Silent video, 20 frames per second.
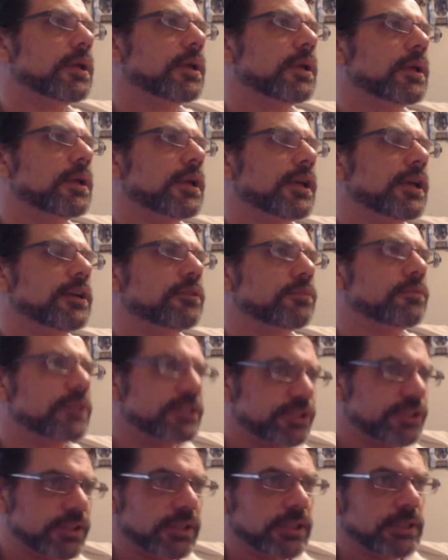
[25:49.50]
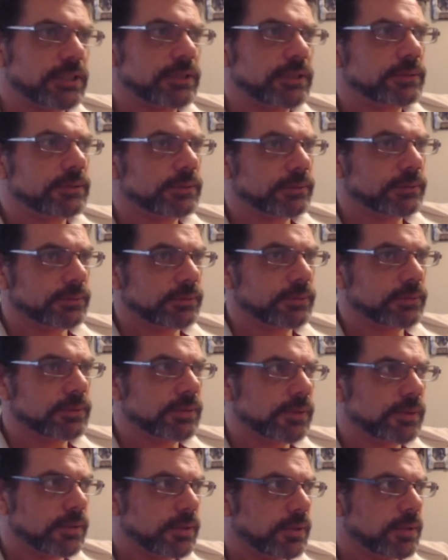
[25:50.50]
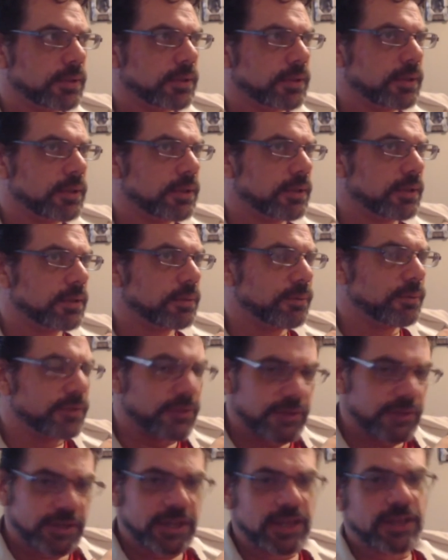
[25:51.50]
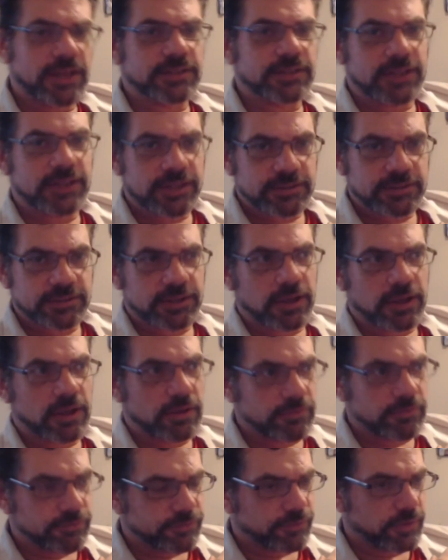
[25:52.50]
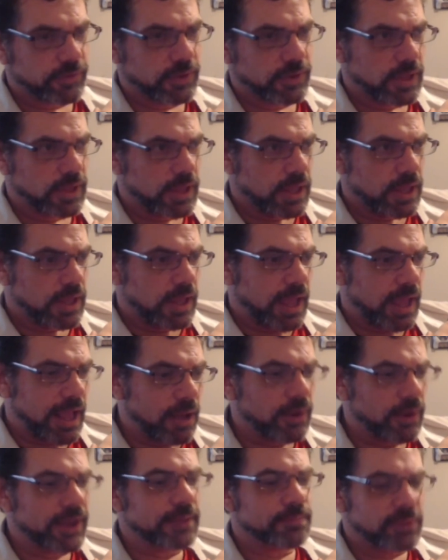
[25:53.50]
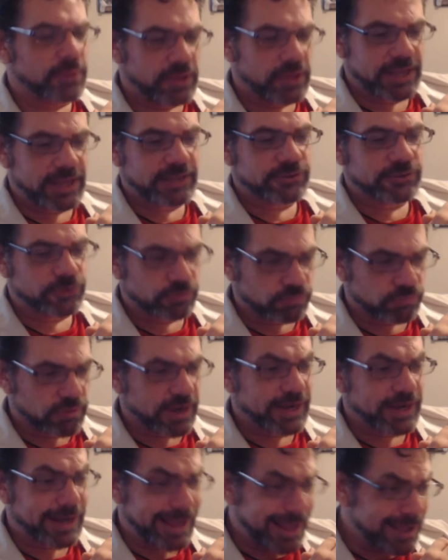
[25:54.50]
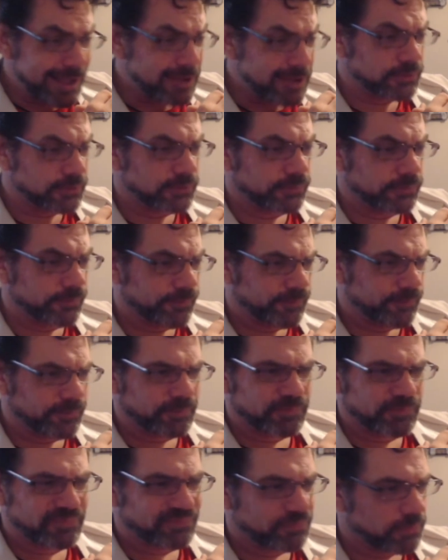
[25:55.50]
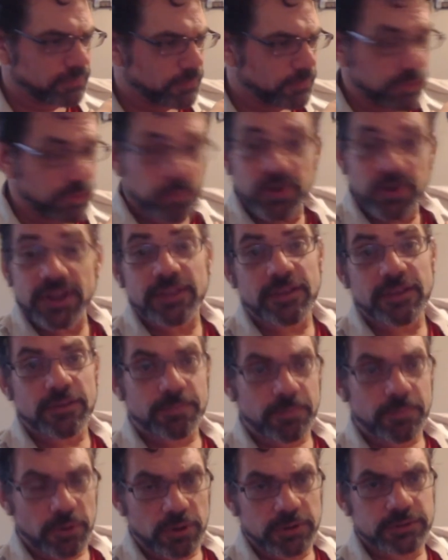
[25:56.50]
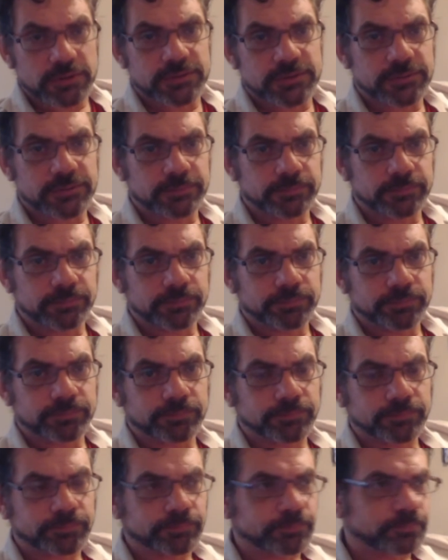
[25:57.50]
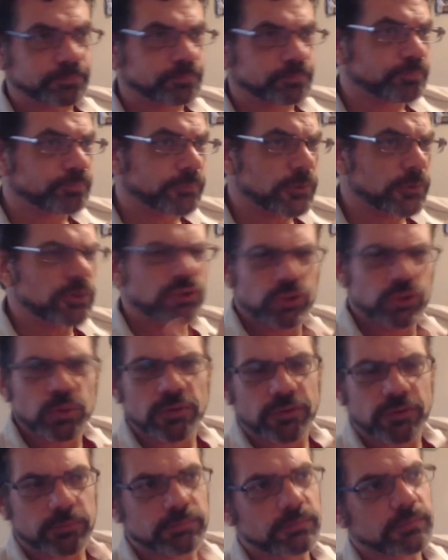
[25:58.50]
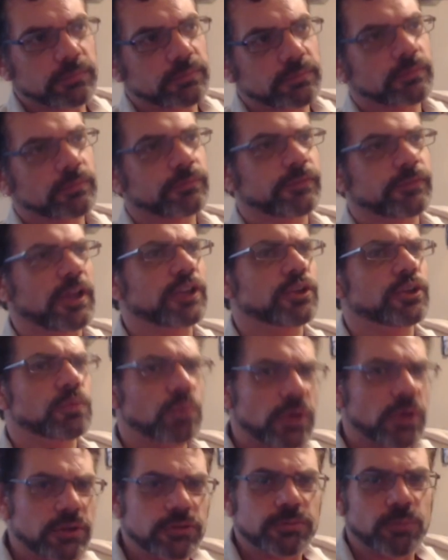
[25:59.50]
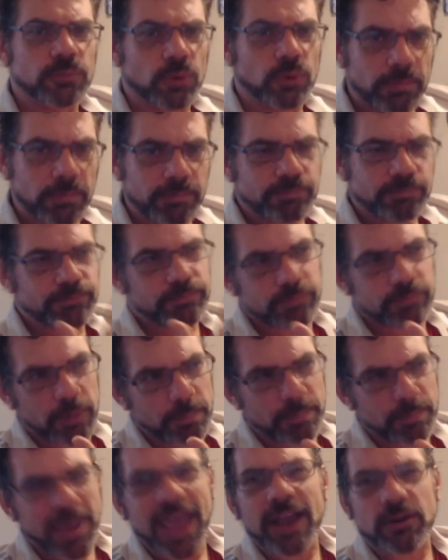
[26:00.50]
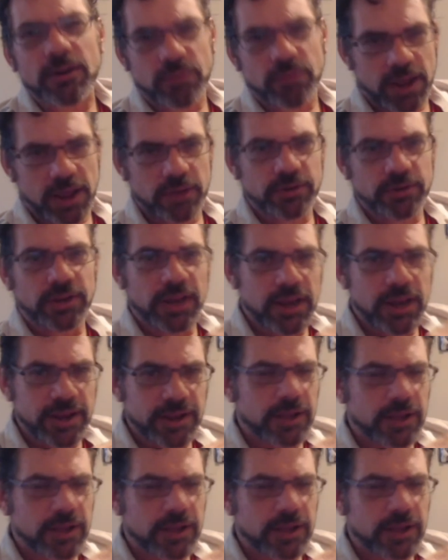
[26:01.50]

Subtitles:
And originally, within the context of how I plan to write out 3 of these books, or 2 of them, Volume 1 is more a background leading up